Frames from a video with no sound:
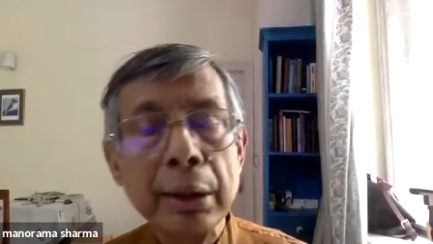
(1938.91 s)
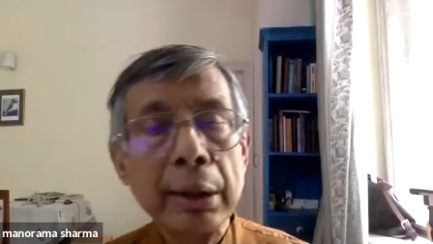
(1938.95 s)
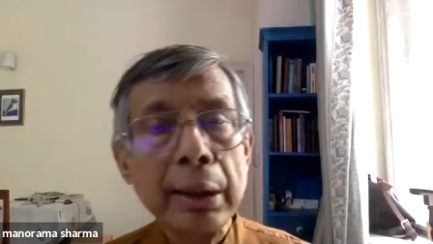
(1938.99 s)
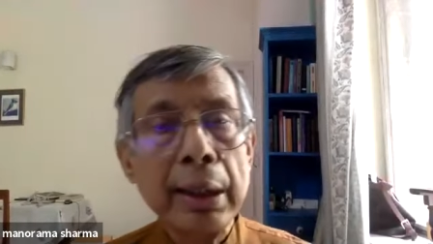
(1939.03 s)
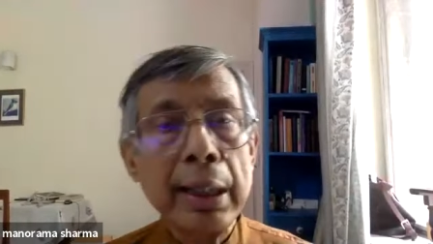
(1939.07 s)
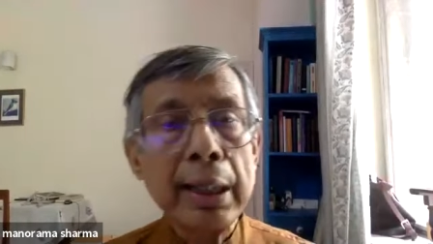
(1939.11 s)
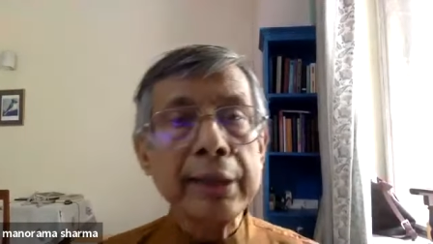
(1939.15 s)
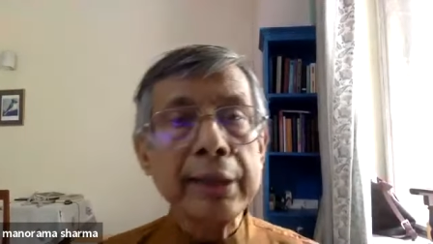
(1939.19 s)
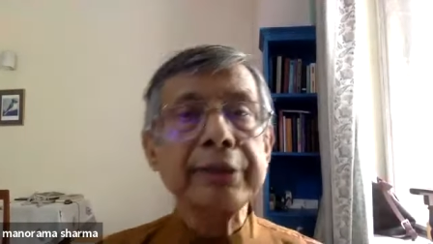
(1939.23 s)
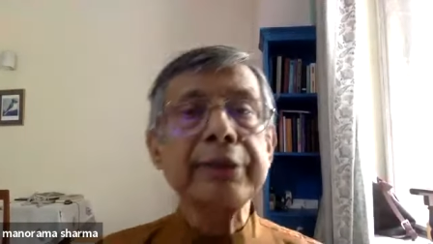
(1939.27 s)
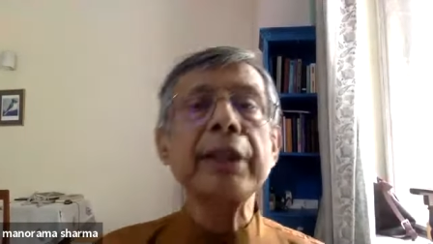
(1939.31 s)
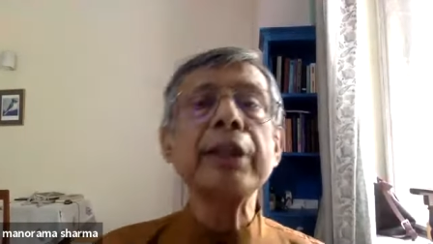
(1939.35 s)

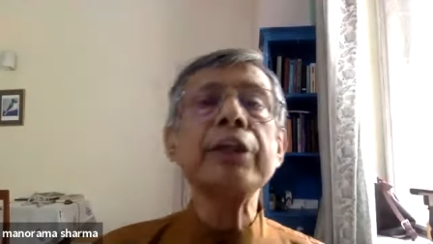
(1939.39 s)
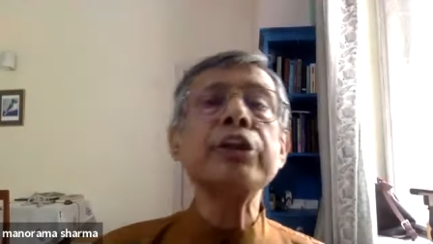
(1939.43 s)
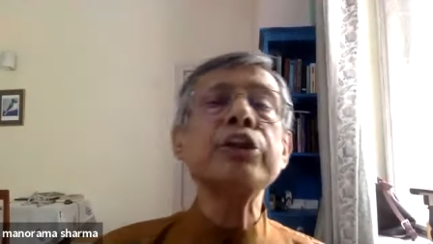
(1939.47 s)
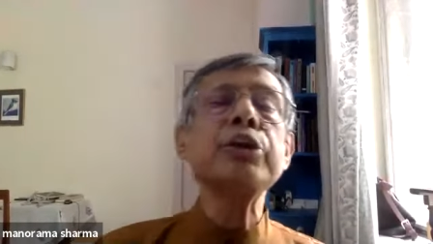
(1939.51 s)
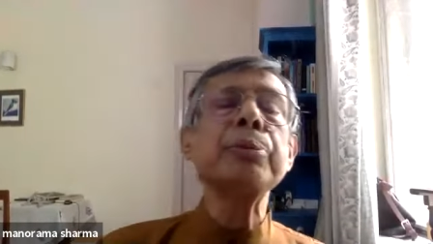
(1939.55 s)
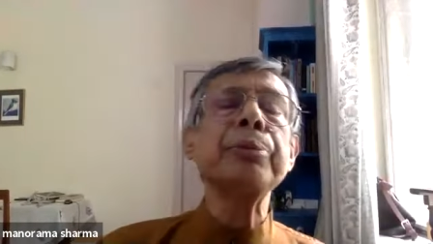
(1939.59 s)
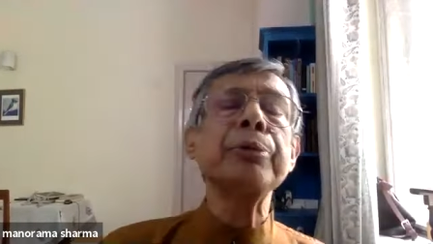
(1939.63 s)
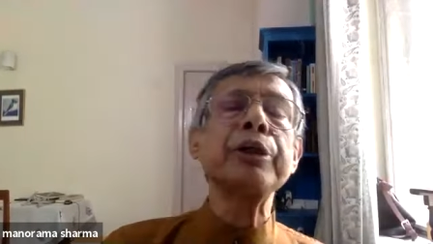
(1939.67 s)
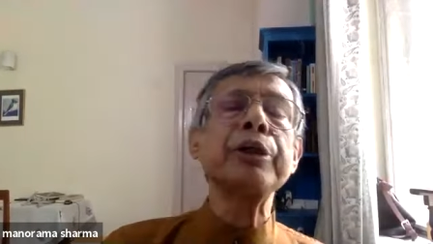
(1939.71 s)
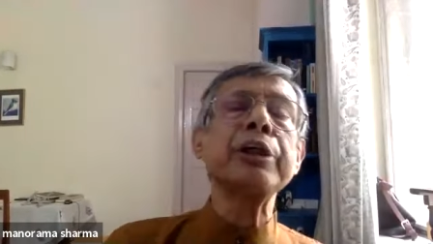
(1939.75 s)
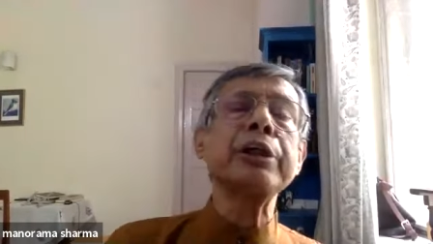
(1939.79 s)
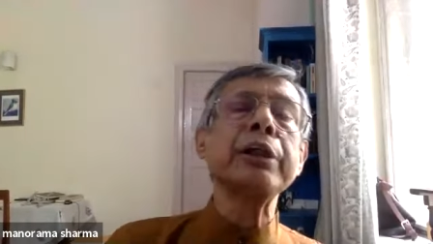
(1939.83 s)
access to
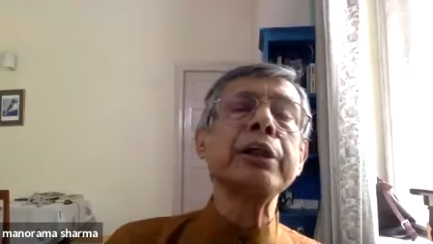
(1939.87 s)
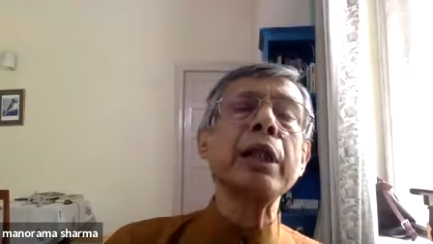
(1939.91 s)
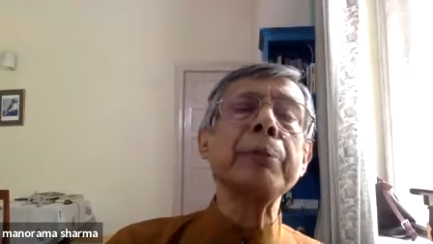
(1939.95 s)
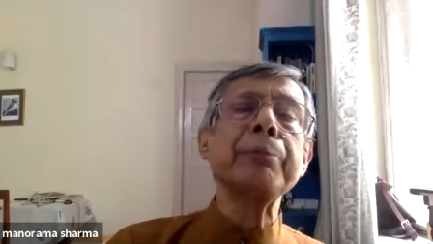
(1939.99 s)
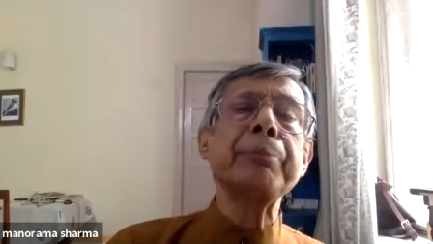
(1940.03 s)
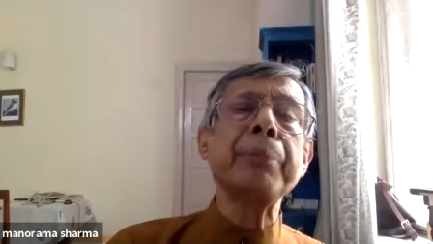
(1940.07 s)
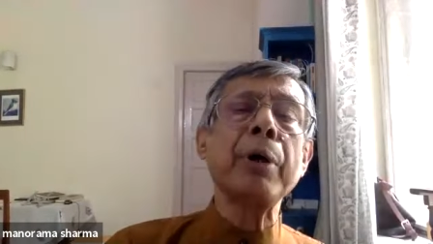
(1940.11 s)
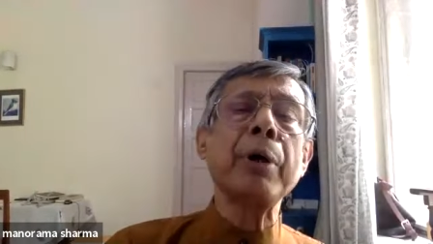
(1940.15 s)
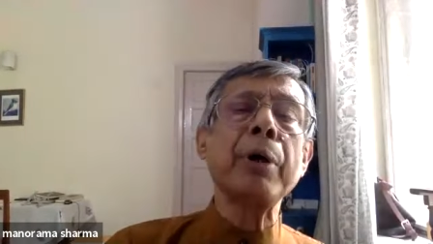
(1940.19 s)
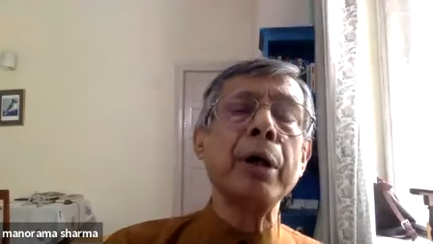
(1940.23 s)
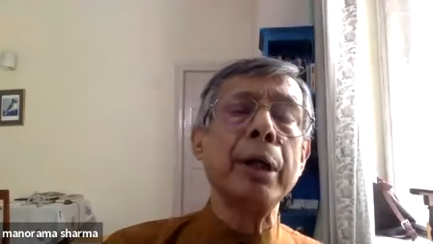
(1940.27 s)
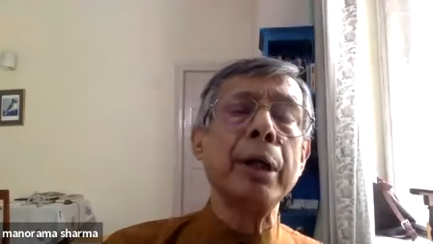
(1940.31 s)
political
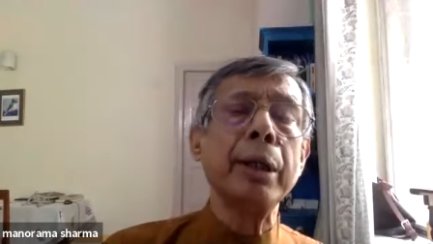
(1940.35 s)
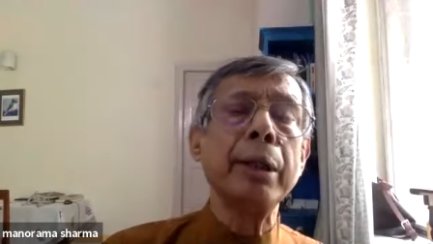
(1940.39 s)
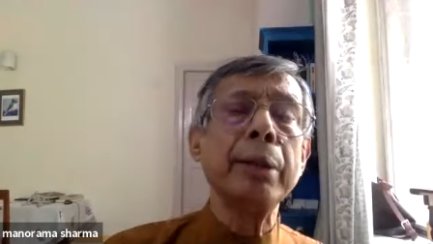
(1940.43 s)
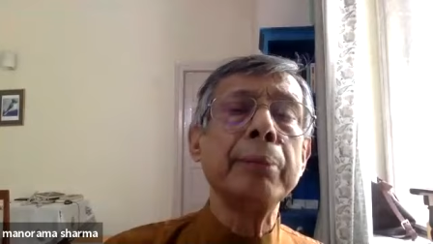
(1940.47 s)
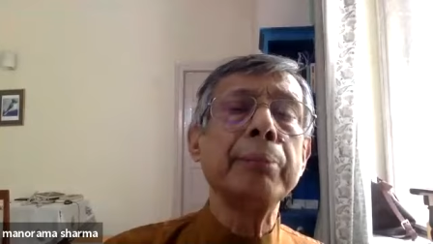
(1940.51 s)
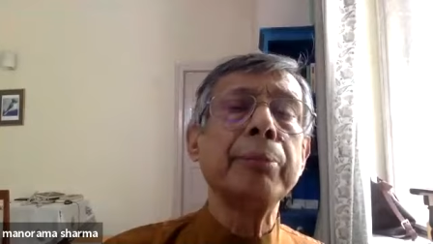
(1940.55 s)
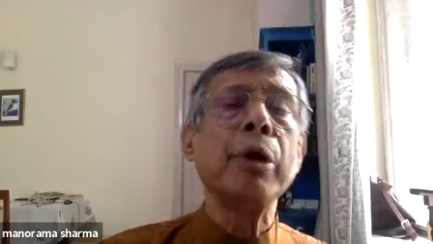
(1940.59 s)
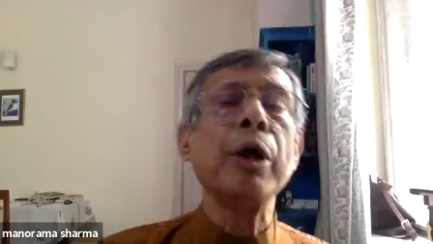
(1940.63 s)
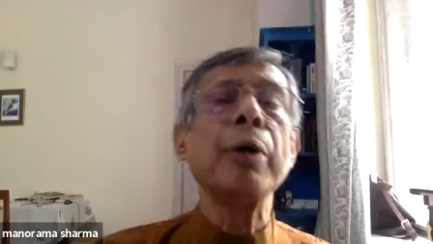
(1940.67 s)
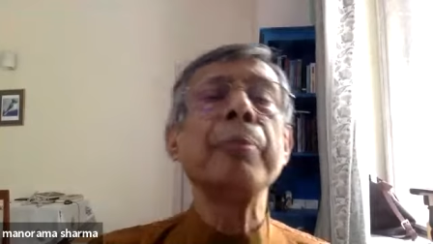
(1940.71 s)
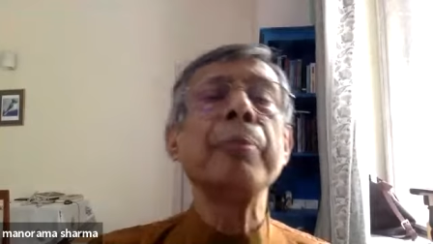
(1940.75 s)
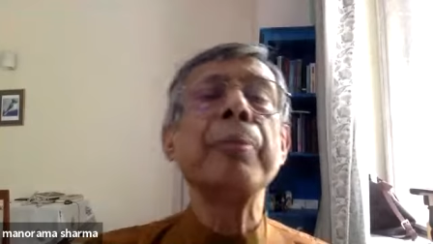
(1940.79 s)
power
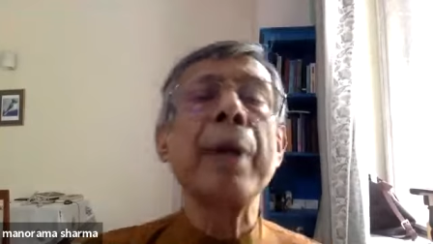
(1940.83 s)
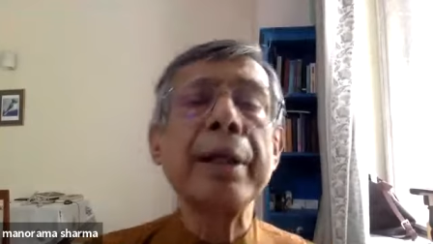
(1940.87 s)
for